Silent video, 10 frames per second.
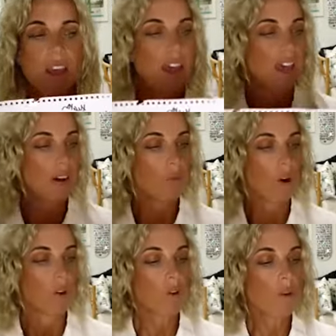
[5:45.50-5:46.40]
And
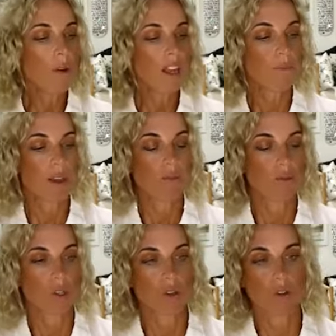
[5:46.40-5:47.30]
what normally people
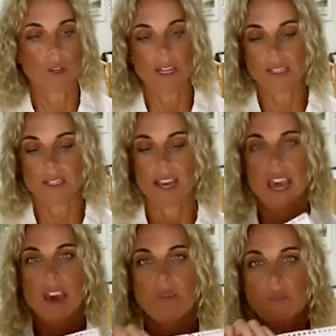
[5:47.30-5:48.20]
do is they
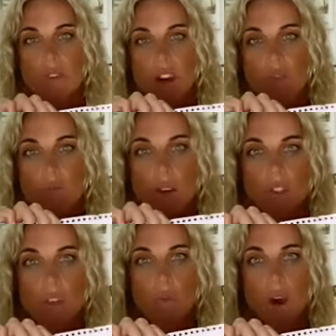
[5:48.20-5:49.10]
have a very
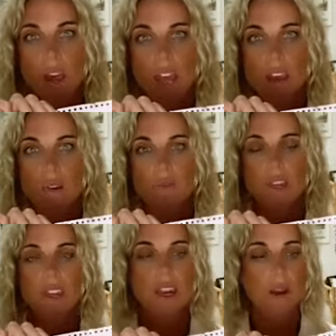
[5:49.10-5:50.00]
rigid way of
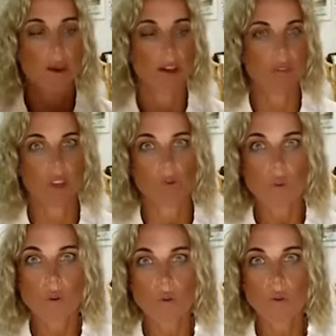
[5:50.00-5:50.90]
thinking about their
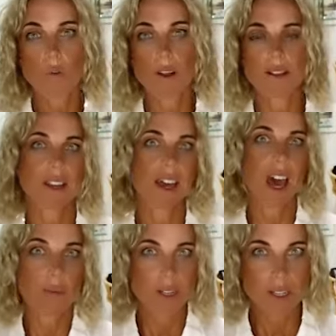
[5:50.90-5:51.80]
rules once they
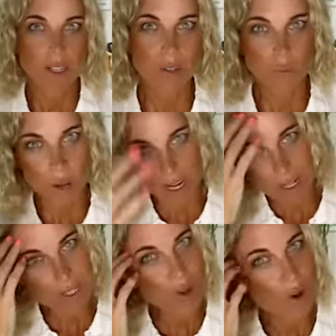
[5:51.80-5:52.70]
come into this
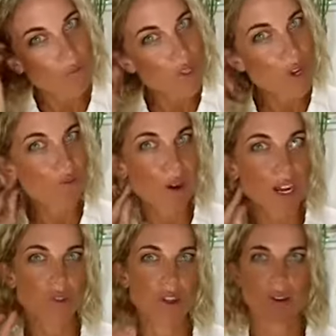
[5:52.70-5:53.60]
awareness of
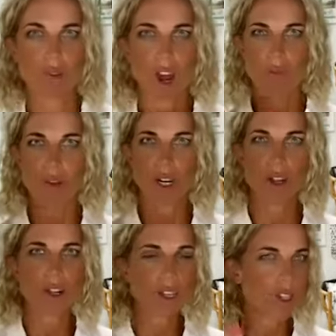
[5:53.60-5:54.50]
self-mastery. Like, right, I'm going to
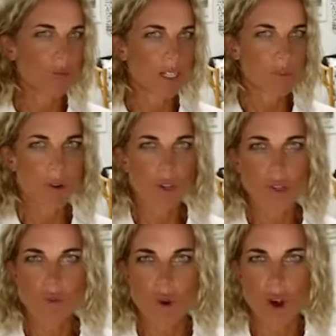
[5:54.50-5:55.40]
do my
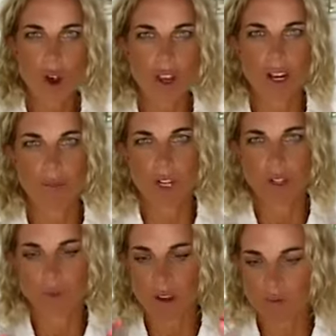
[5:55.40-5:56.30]
spiritual work, and I'm going to
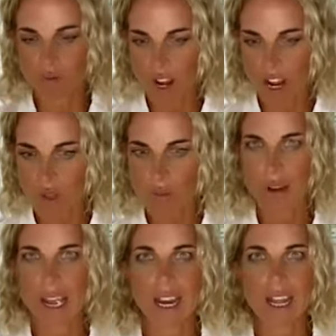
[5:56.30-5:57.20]
do my financial
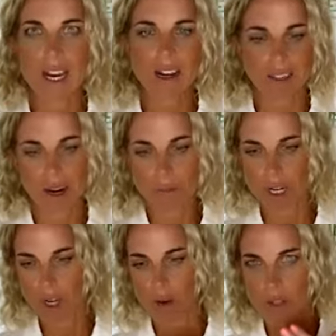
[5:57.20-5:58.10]
planning, and then I'm going
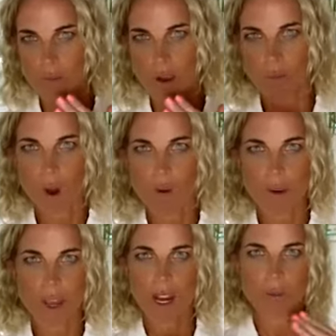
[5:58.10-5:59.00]
to go and do my
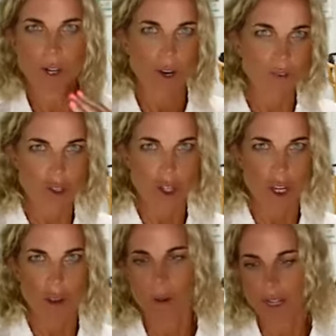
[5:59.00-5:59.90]
well-being, I'm going to go to the
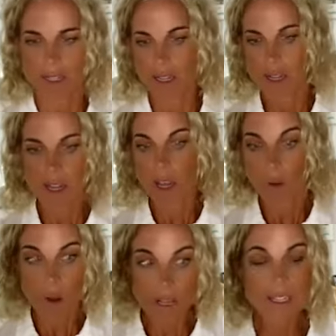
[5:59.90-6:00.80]
gym. And it's,
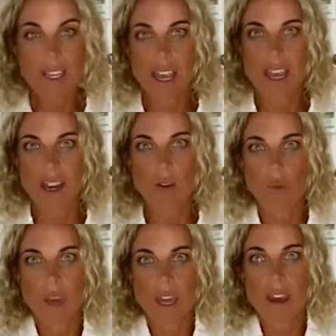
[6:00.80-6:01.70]
once again,
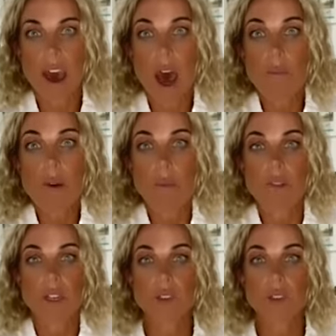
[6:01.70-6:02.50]
we come up with this